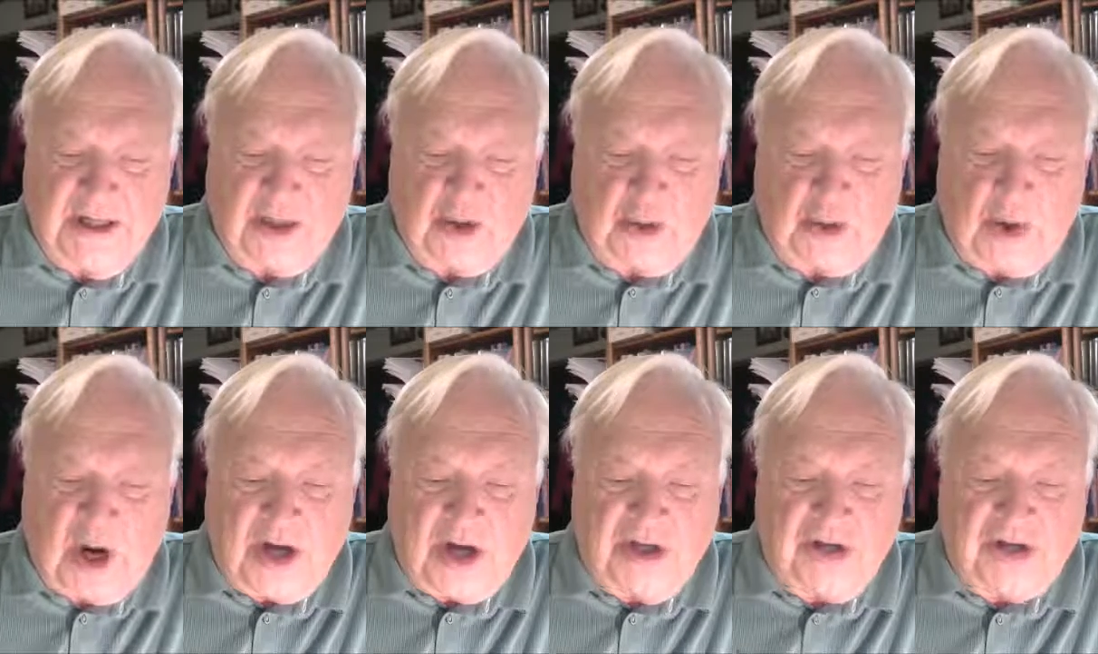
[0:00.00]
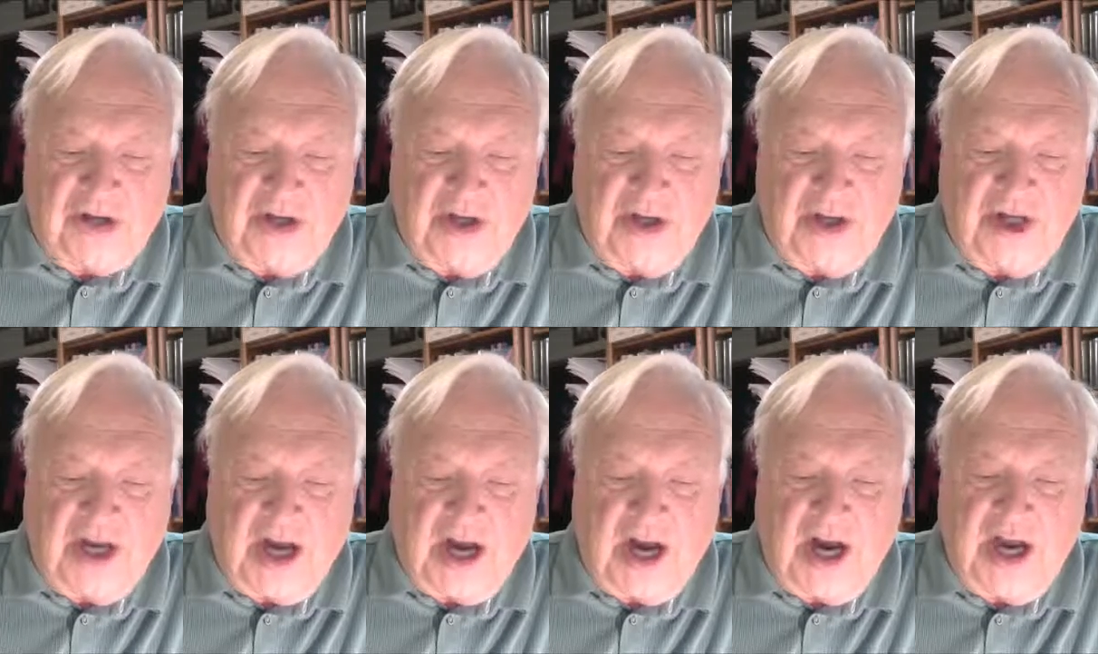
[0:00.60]
Christ in
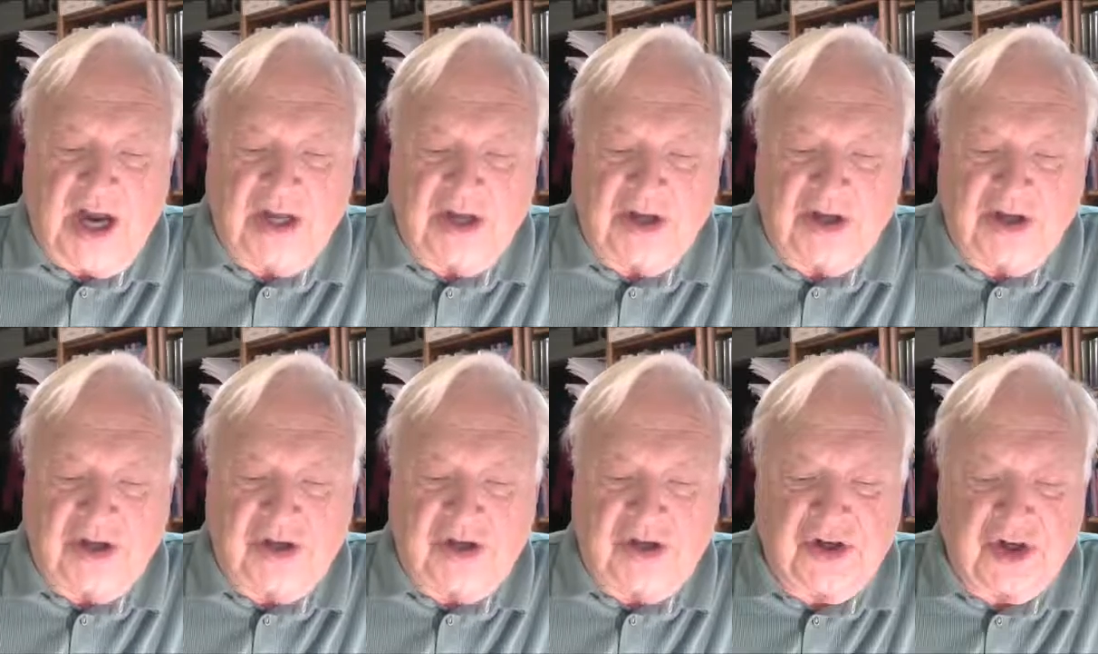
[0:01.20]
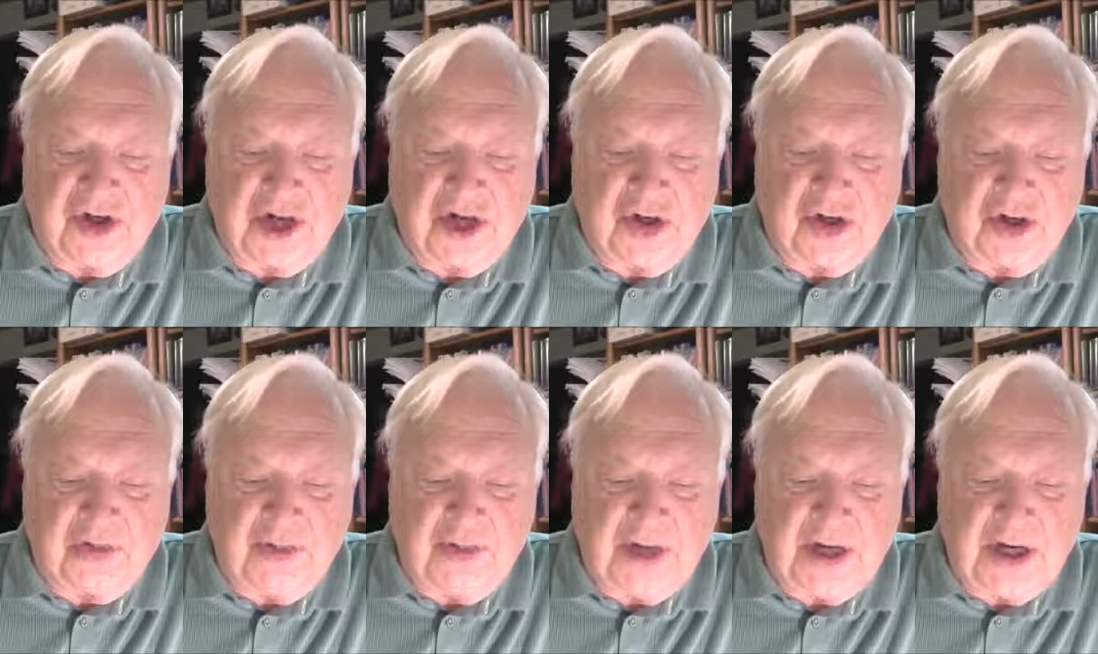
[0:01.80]
the eye that
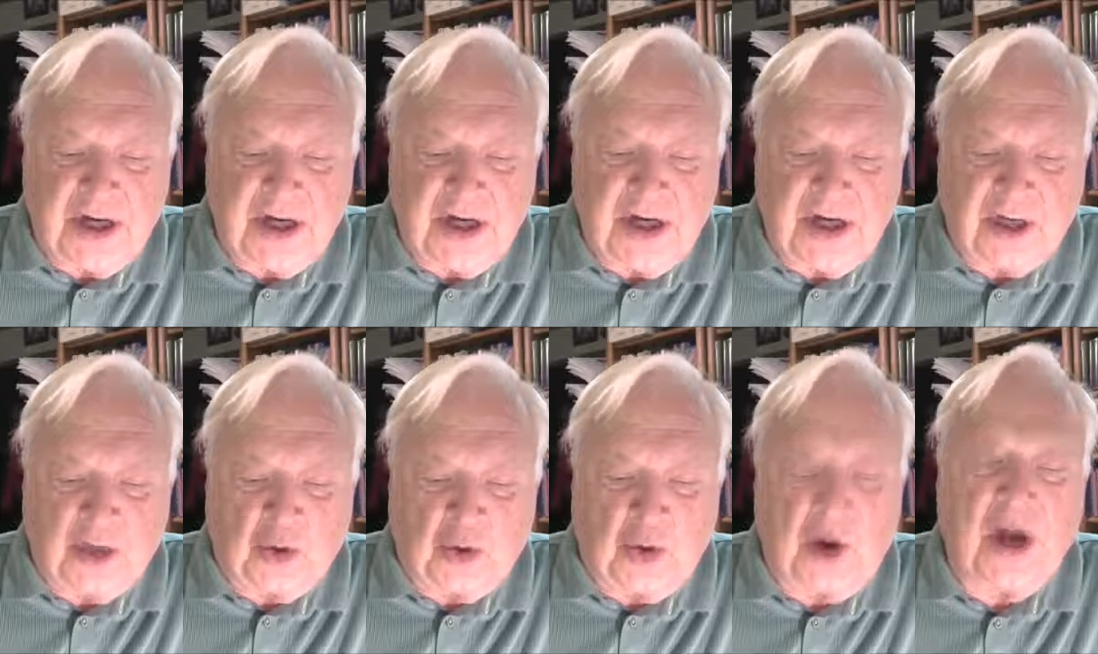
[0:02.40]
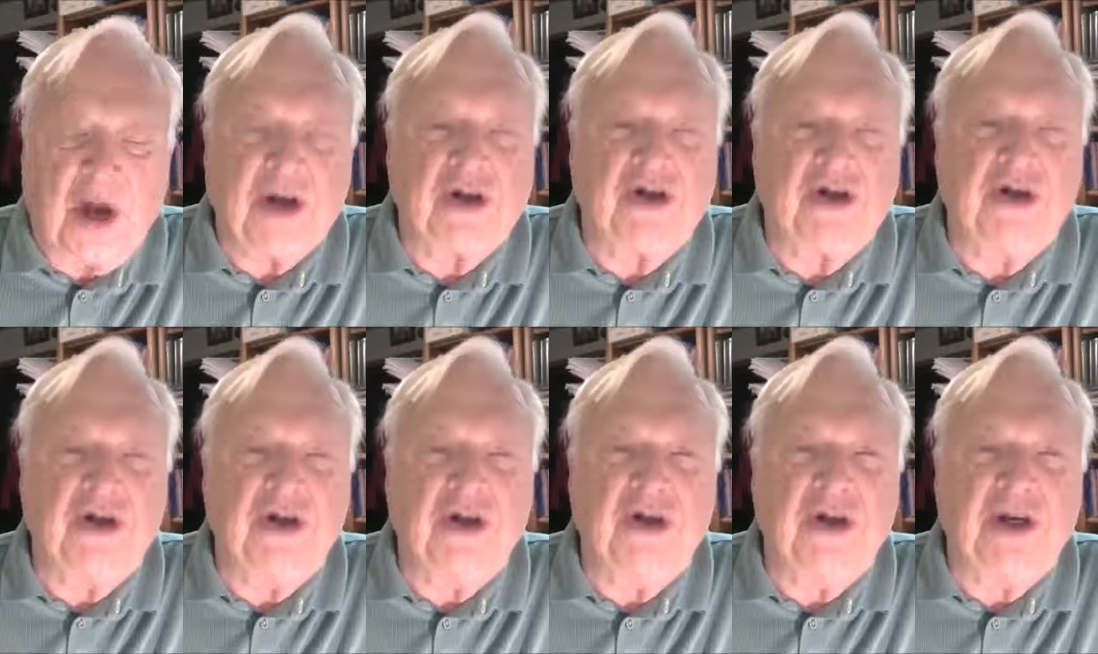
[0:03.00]
sees me,
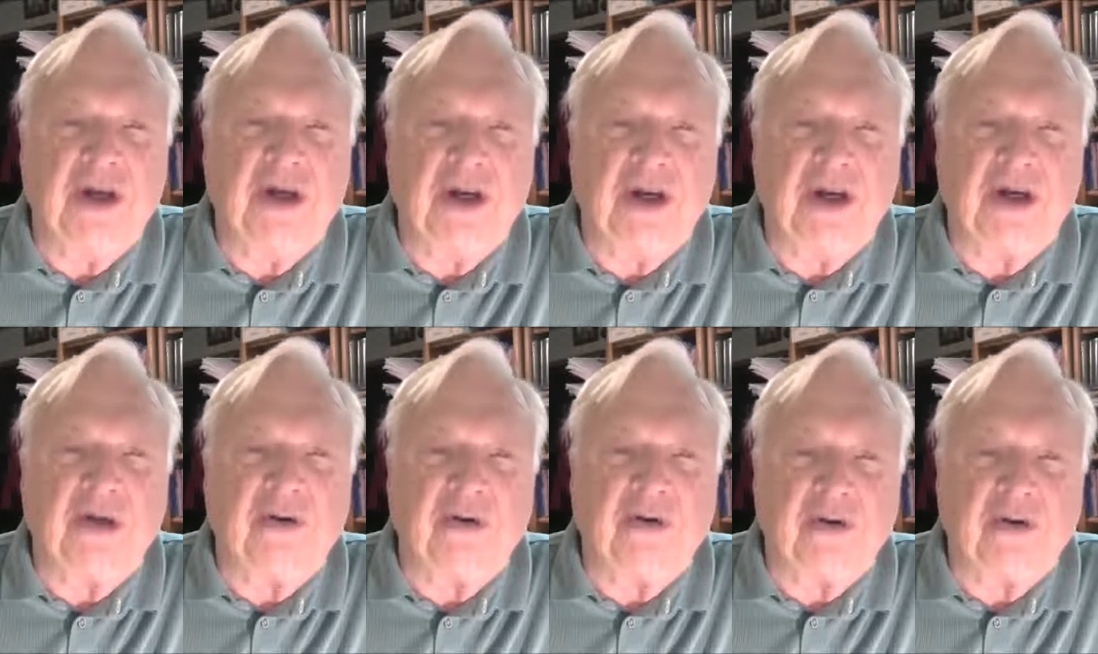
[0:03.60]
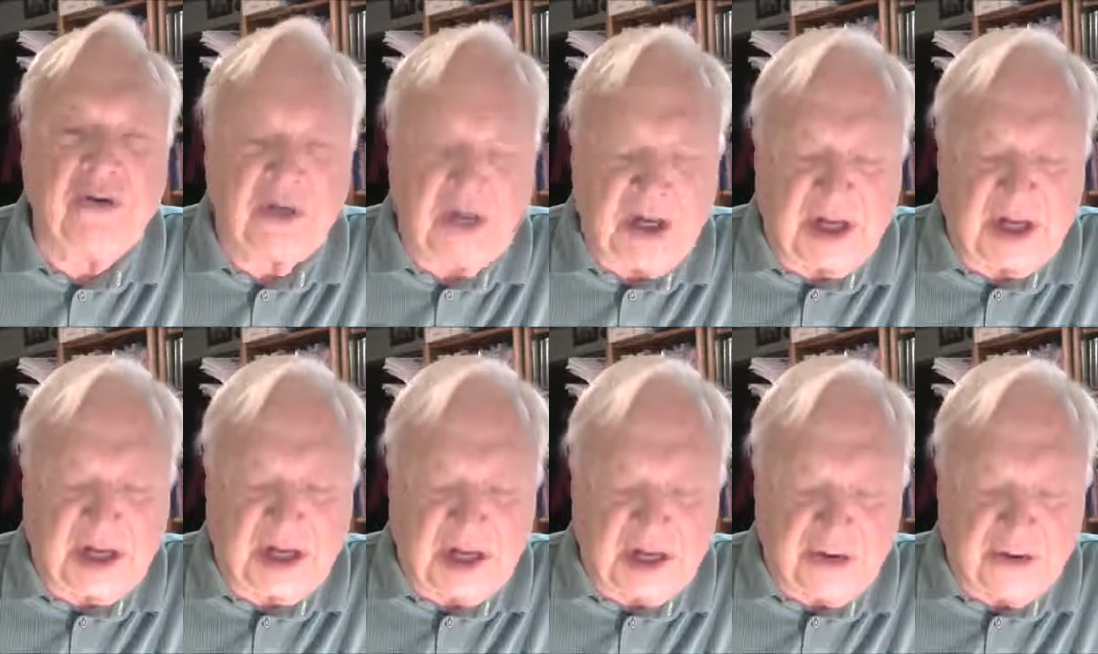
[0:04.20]
Christ in the ear that
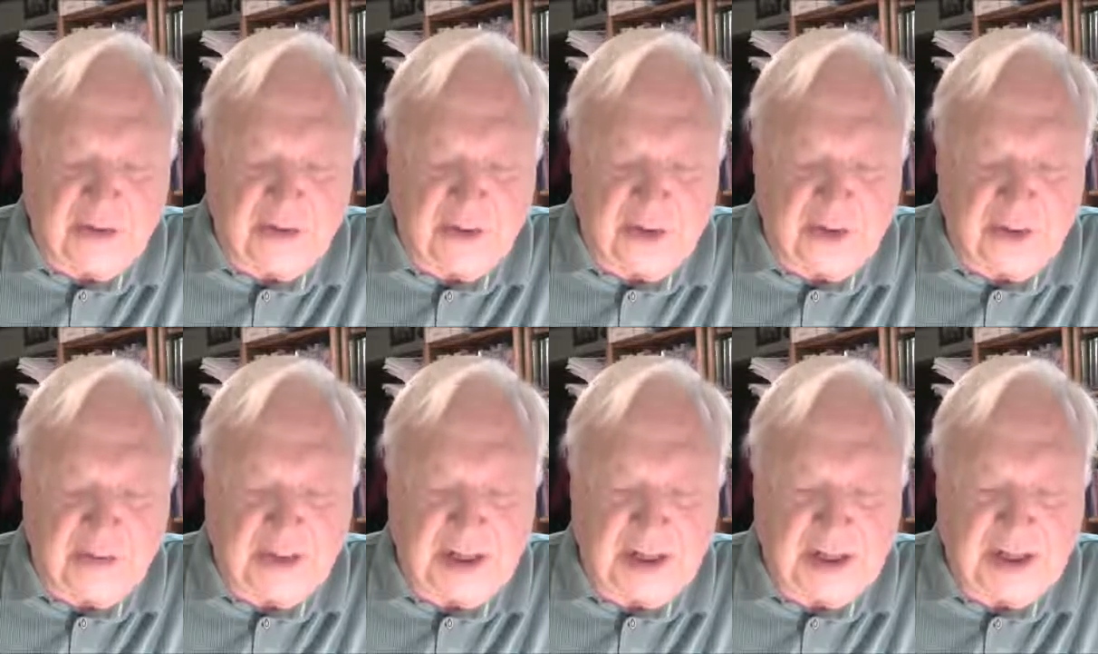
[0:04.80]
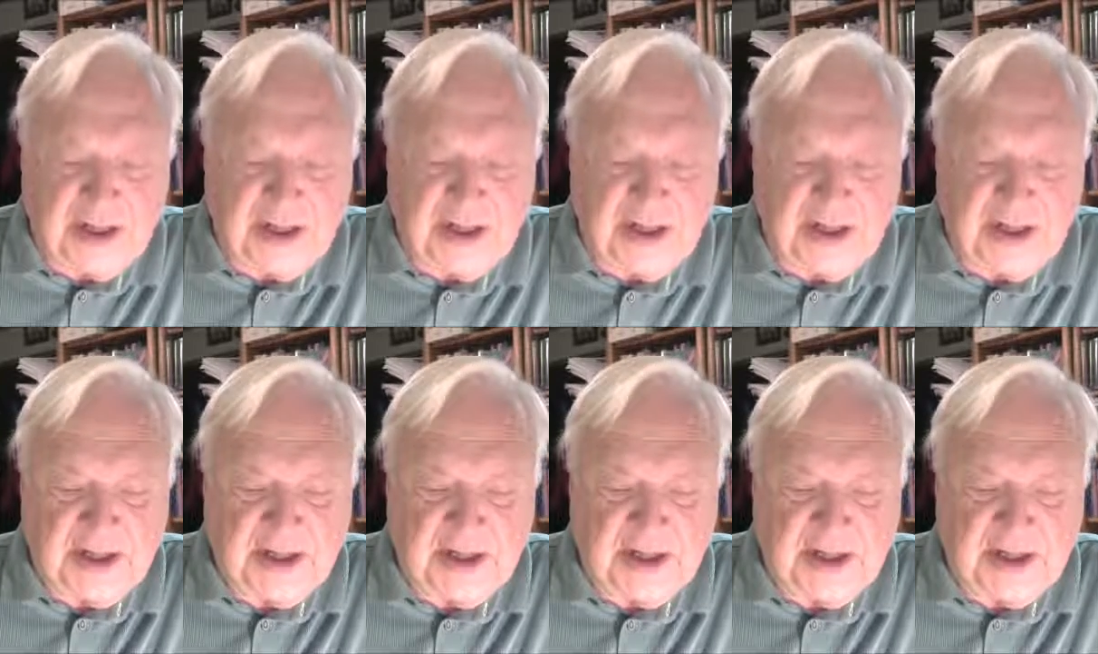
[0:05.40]
hears me.